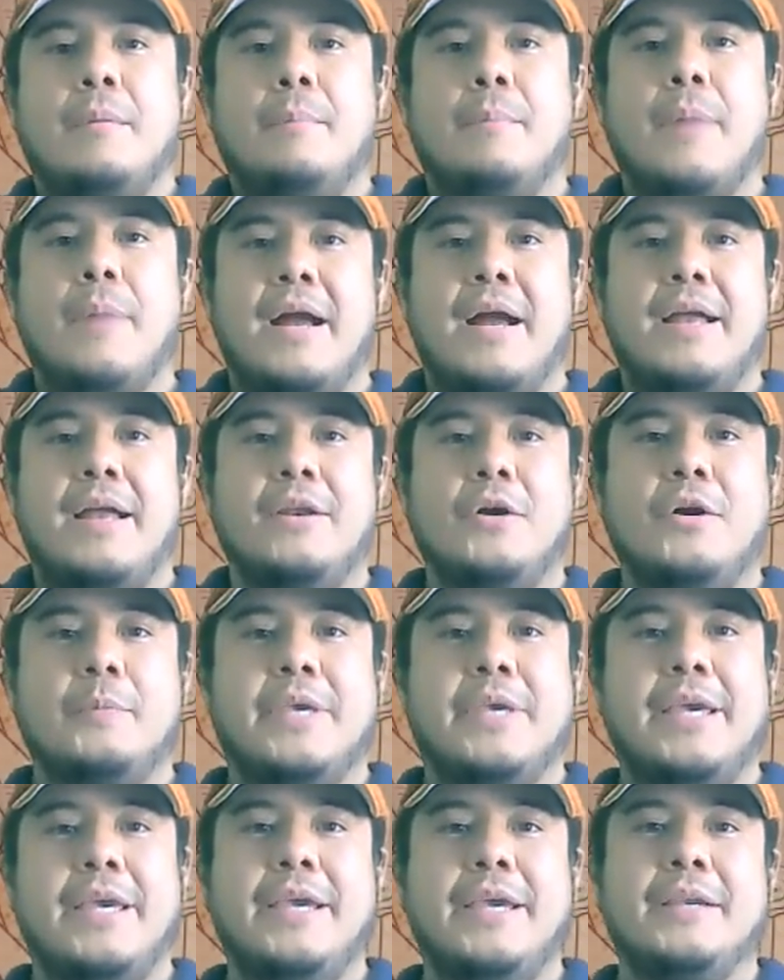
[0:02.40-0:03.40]
My love
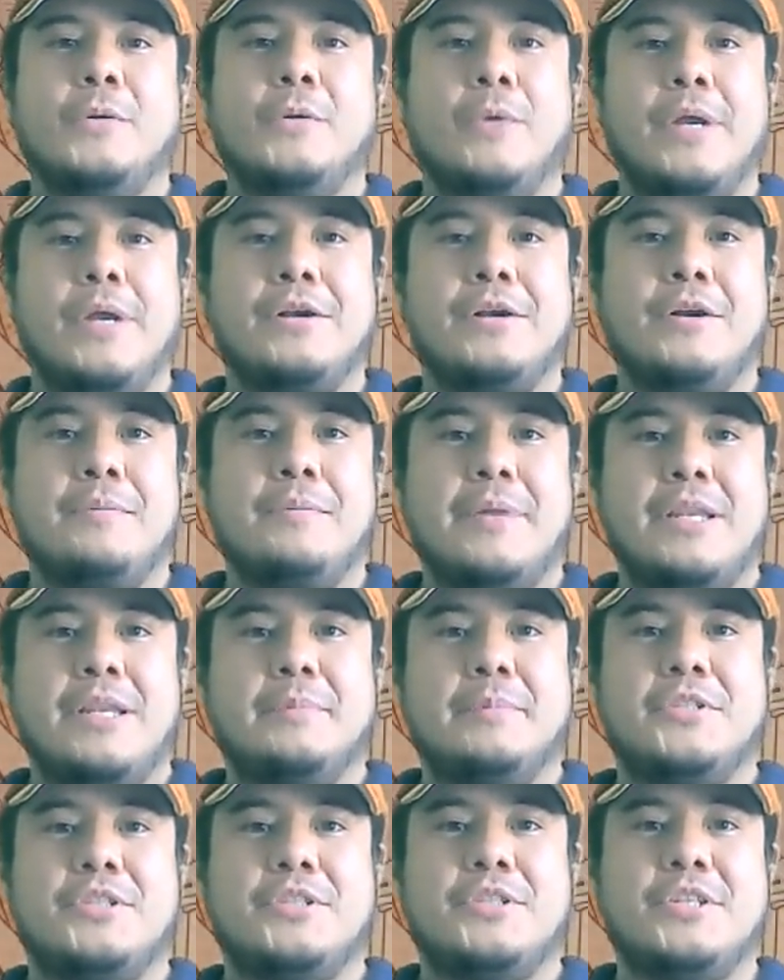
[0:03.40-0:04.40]
king, welcome. My
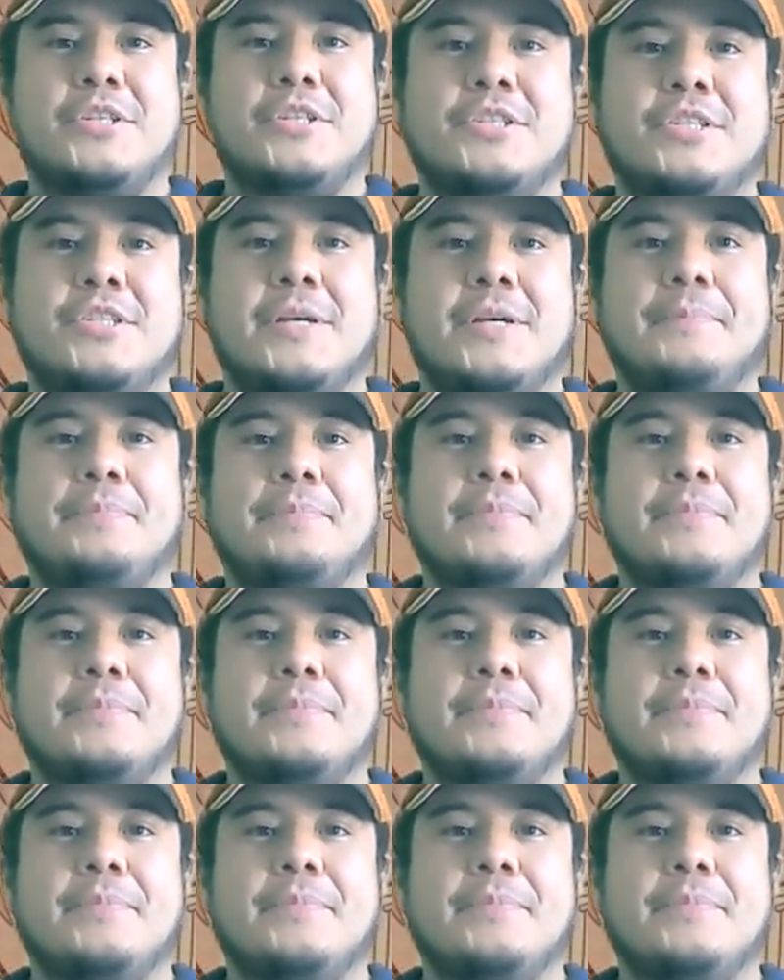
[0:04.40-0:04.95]
name is George,